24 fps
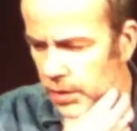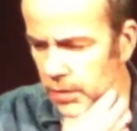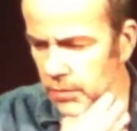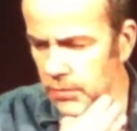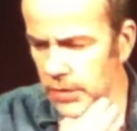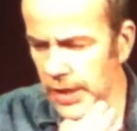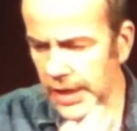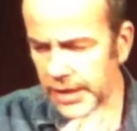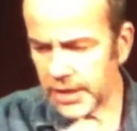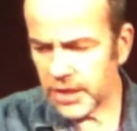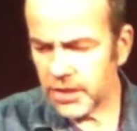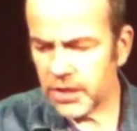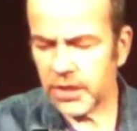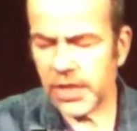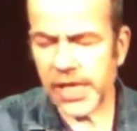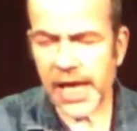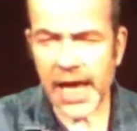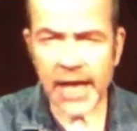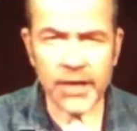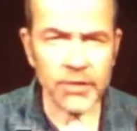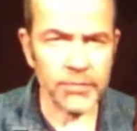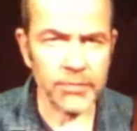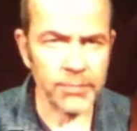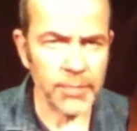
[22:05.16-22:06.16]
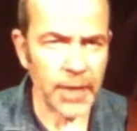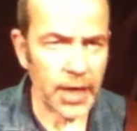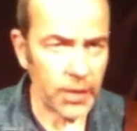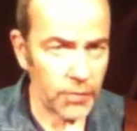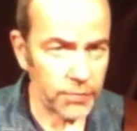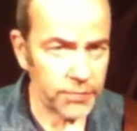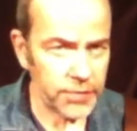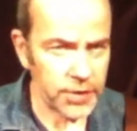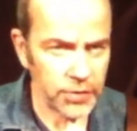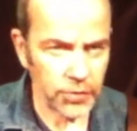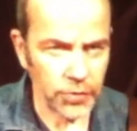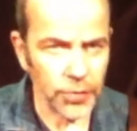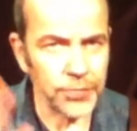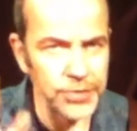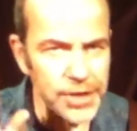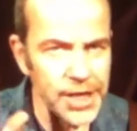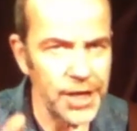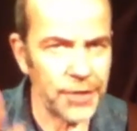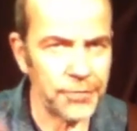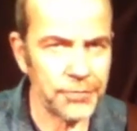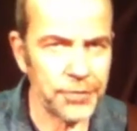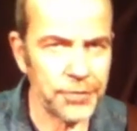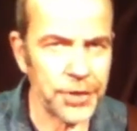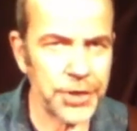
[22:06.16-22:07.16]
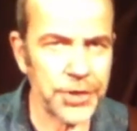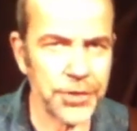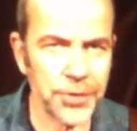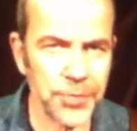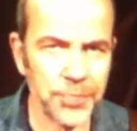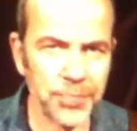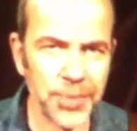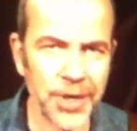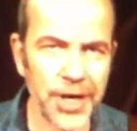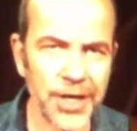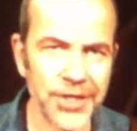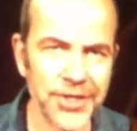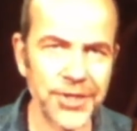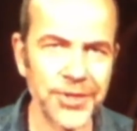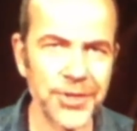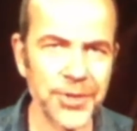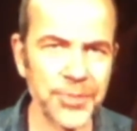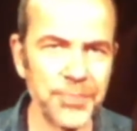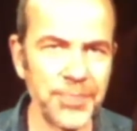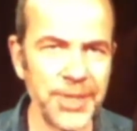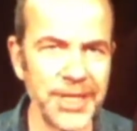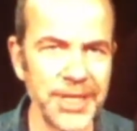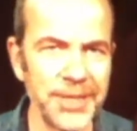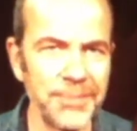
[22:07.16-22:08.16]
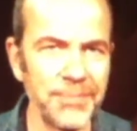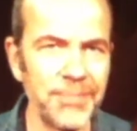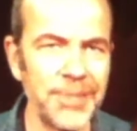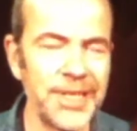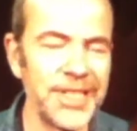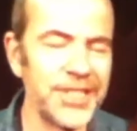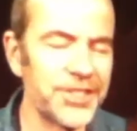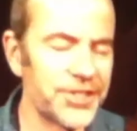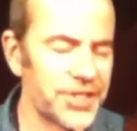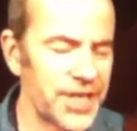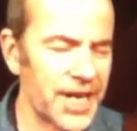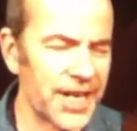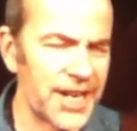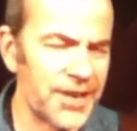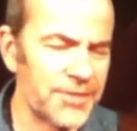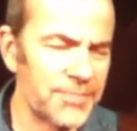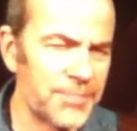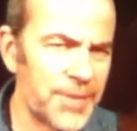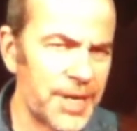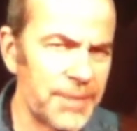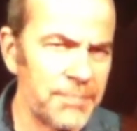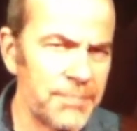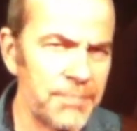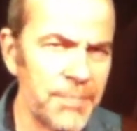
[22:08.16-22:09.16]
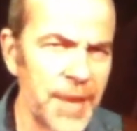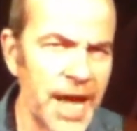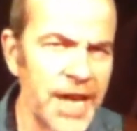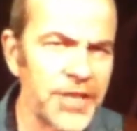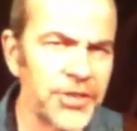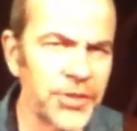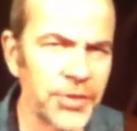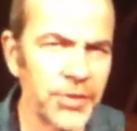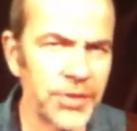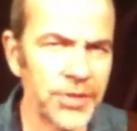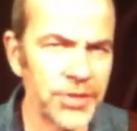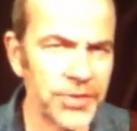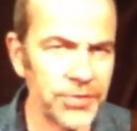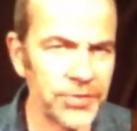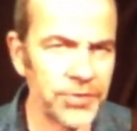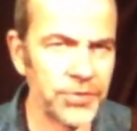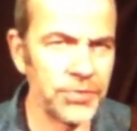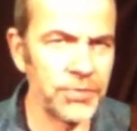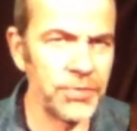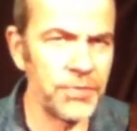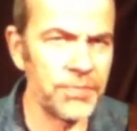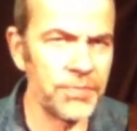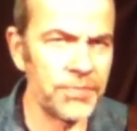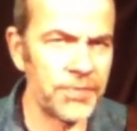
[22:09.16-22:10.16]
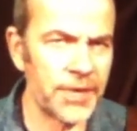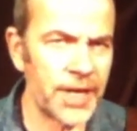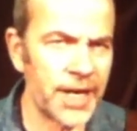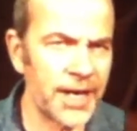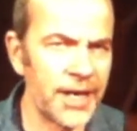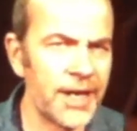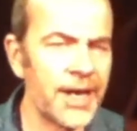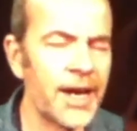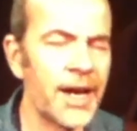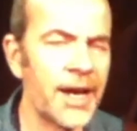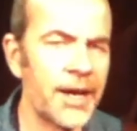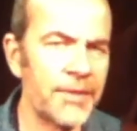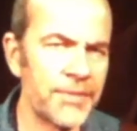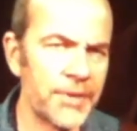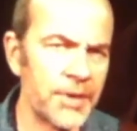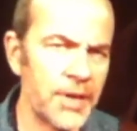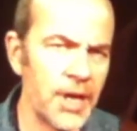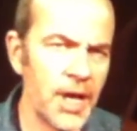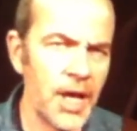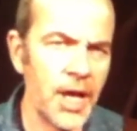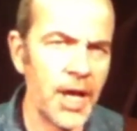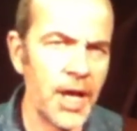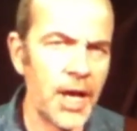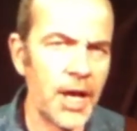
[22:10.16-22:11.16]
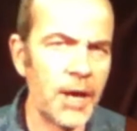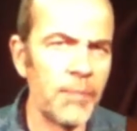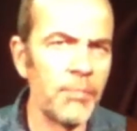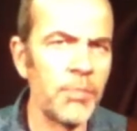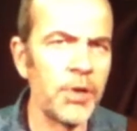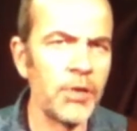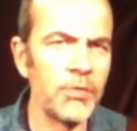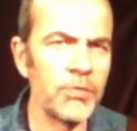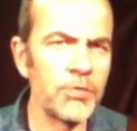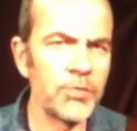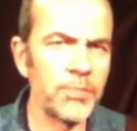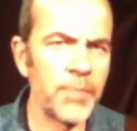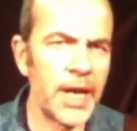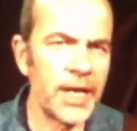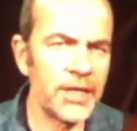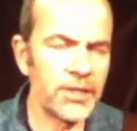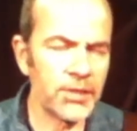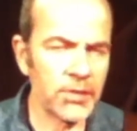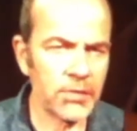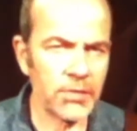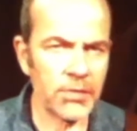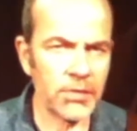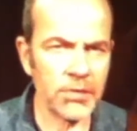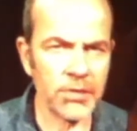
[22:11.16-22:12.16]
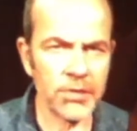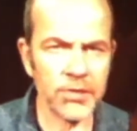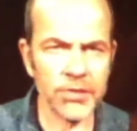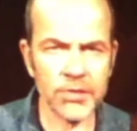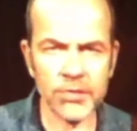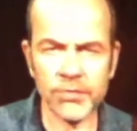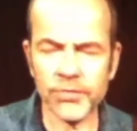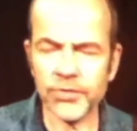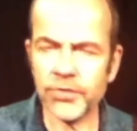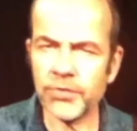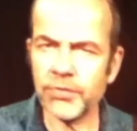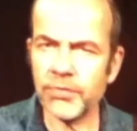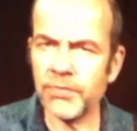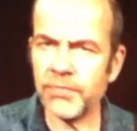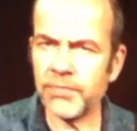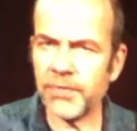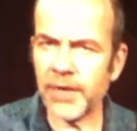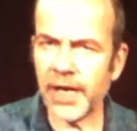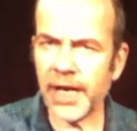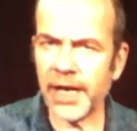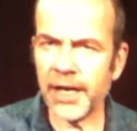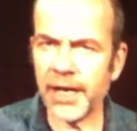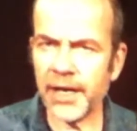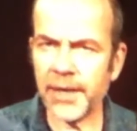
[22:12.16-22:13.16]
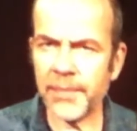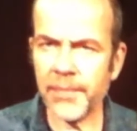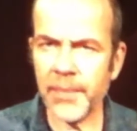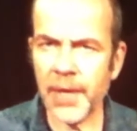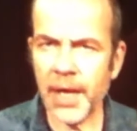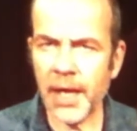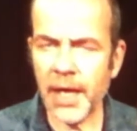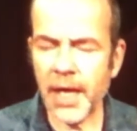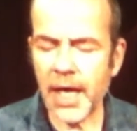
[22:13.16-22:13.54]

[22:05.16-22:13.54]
Yeah, this is the end of the official part, so to speak. Please check out my bass course on TrueFire. I have a blues bass course on TrueFire.